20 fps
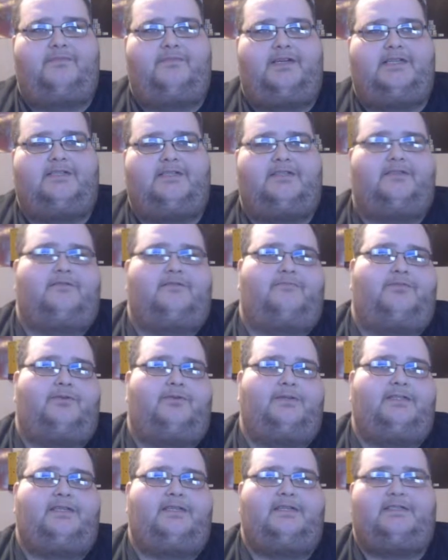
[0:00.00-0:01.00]
at certain
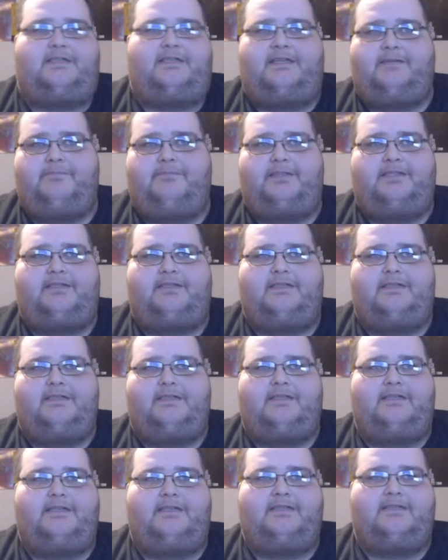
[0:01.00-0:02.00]
points, he's an NPC,
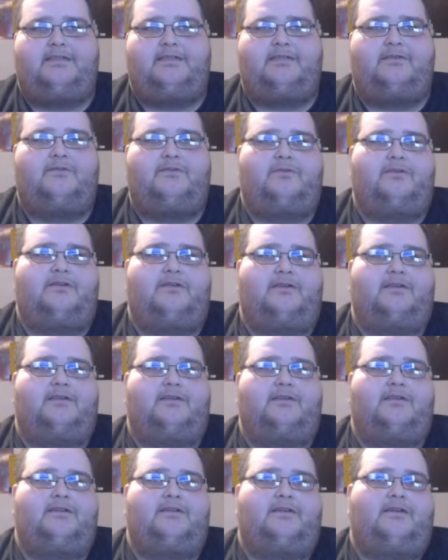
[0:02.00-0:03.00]
I guess,
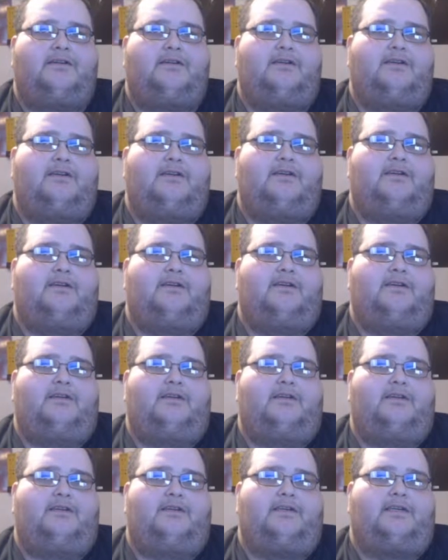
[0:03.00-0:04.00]
or
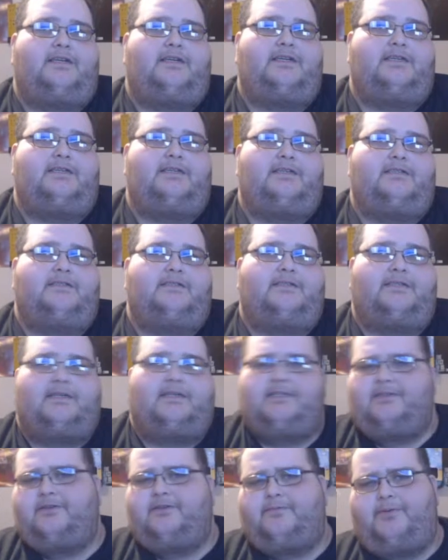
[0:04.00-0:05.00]
he's
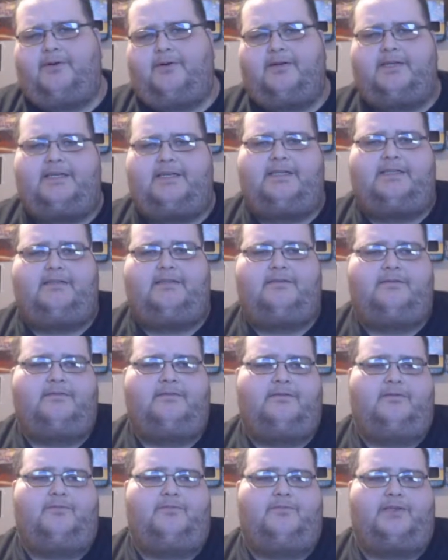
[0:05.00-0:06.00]
in your party,
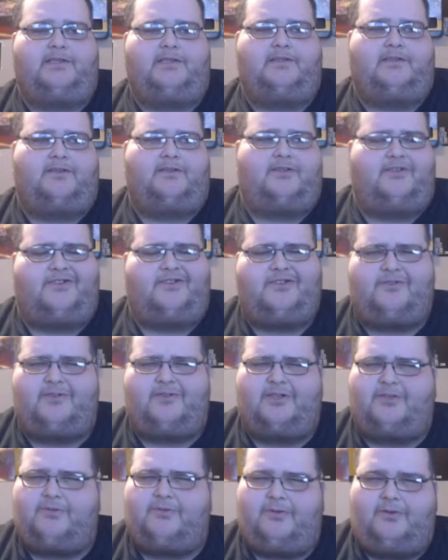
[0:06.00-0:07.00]
but you could also
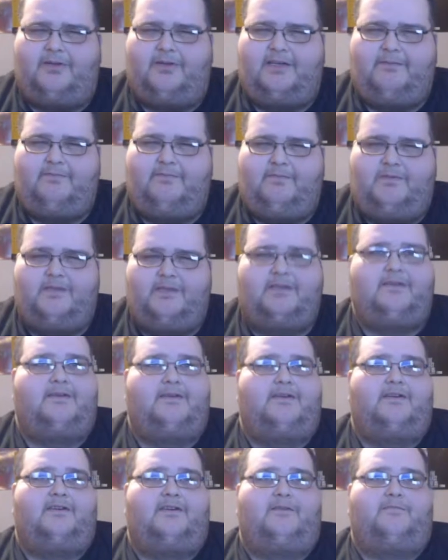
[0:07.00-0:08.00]
control him.
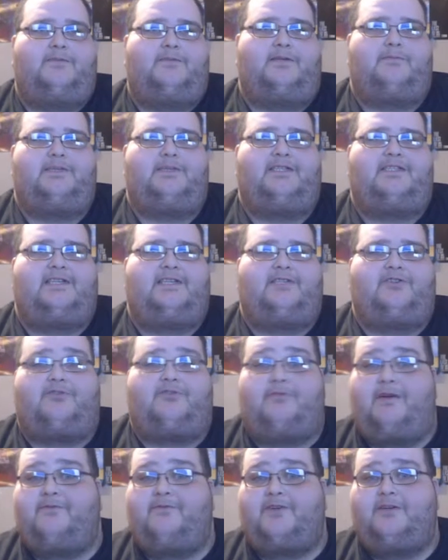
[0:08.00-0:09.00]
But I'm gonna say
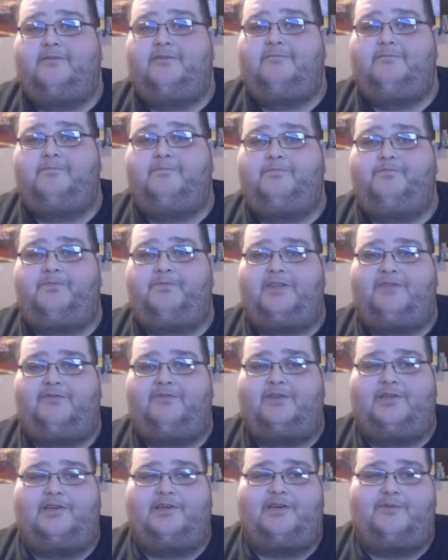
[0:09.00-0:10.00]
Trevor
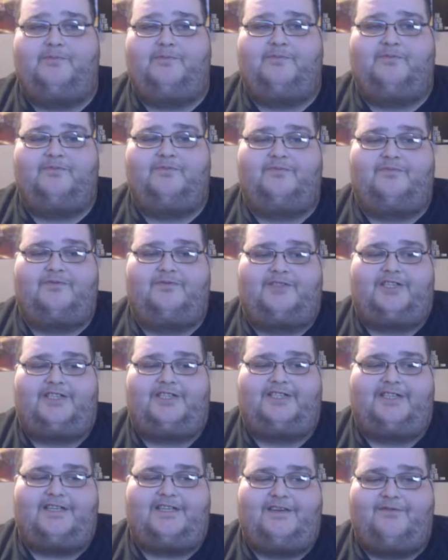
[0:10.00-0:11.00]
from
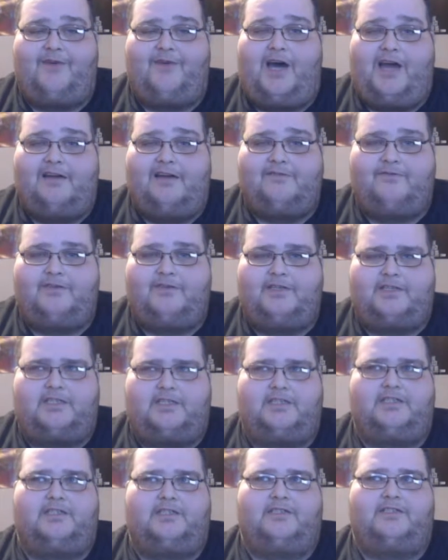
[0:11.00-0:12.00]
GTA 5.
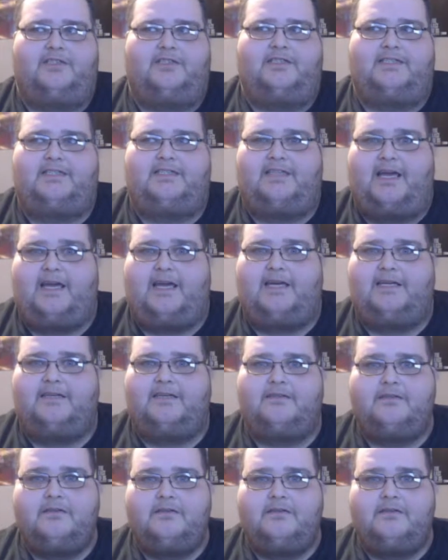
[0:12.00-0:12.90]
He is insane,